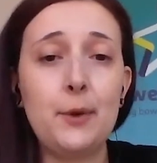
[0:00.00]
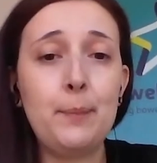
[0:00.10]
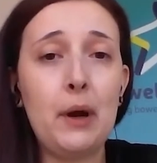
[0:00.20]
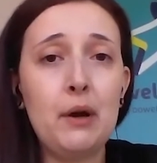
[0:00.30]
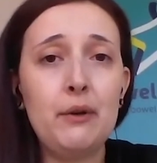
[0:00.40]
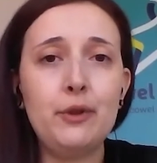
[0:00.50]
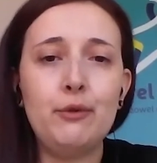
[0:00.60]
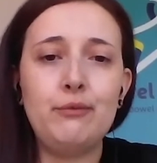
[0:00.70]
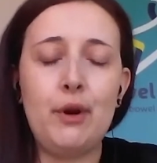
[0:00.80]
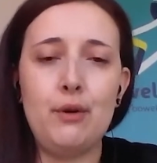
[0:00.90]
So part of
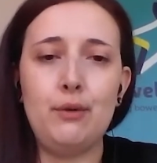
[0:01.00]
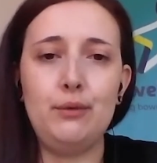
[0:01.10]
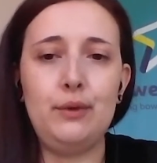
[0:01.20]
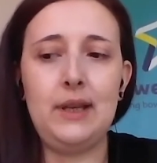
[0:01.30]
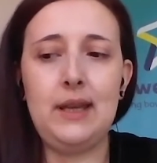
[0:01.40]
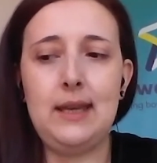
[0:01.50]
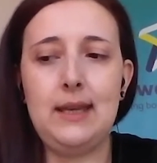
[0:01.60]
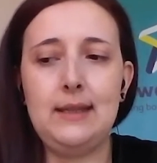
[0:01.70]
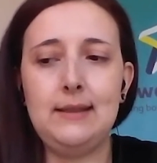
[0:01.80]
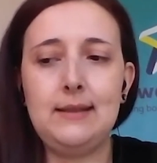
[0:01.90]
your role
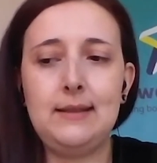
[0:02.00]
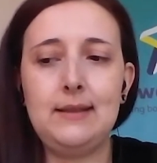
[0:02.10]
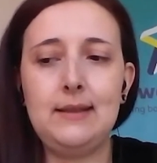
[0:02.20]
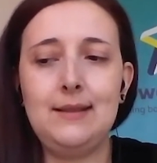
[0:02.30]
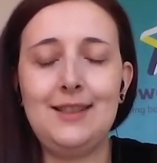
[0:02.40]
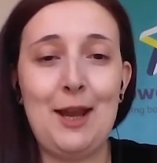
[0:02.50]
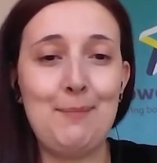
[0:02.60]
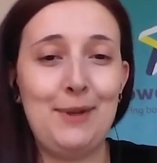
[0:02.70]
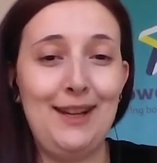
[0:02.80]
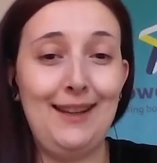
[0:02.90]
is
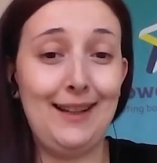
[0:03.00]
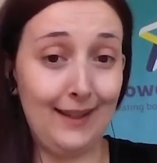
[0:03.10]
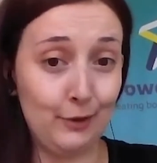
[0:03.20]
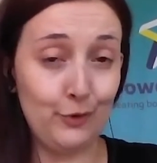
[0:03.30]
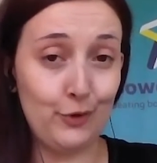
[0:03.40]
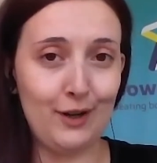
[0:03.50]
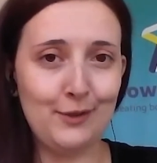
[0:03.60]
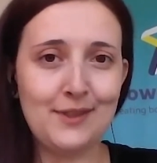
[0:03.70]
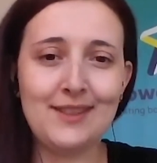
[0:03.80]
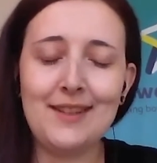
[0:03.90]
championing clinical
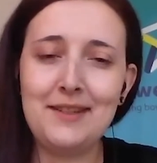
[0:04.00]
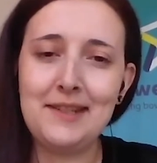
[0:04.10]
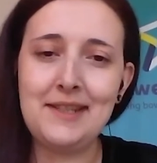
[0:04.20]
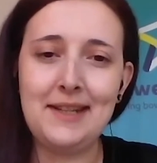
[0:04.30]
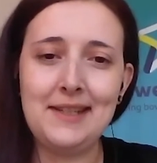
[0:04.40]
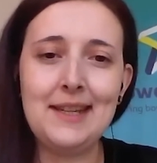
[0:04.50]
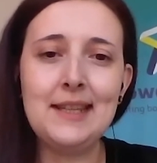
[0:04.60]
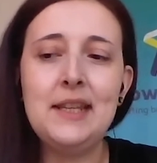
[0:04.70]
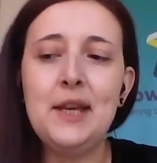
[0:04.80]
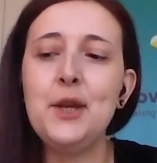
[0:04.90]
trials, as I understand it.
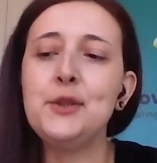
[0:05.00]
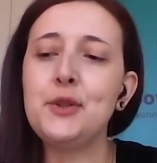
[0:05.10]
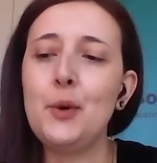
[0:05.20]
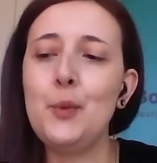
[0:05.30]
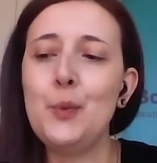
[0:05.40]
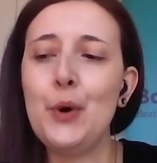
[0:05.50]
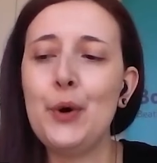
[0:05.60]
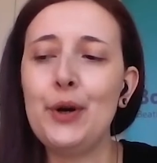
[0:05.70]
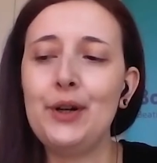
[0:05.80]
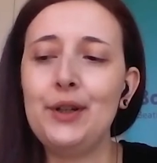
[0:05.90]
So
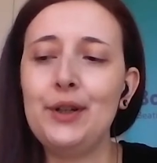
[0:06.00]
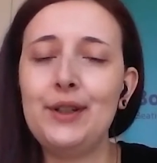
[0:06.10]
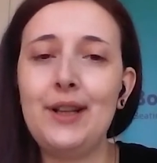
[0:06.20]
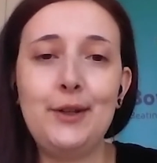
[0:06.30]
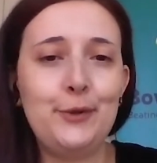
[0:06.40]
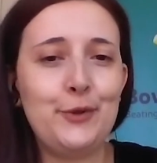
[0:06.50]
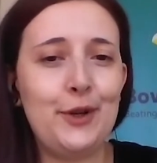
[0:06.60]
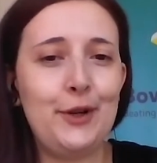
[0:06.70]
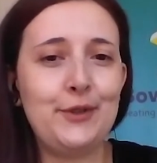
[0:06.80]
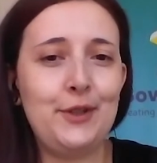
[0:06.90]
what clinical
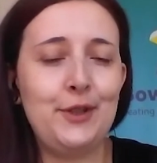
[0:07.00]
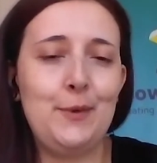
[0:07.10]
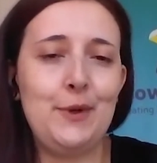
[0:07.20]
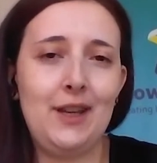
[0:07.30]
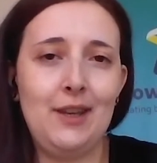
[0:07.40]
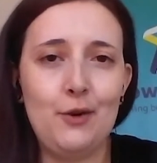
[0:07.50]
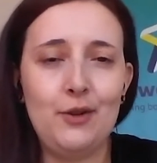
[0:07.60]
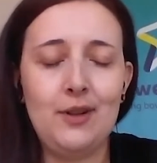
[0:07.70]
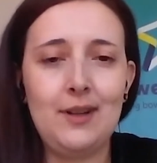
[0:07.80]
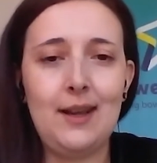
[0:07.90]
trials are you working
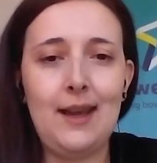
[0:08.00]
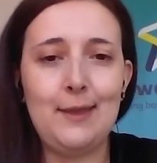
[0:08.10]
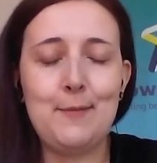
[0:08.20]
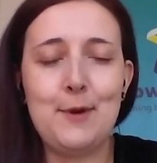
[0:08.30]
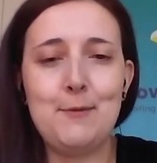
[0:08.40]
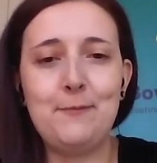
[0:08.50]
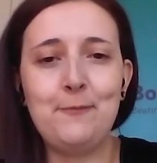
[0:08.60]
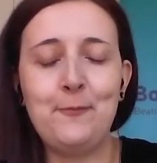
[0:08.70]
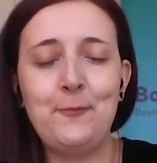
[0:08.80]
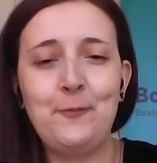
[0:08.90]
on at the moment?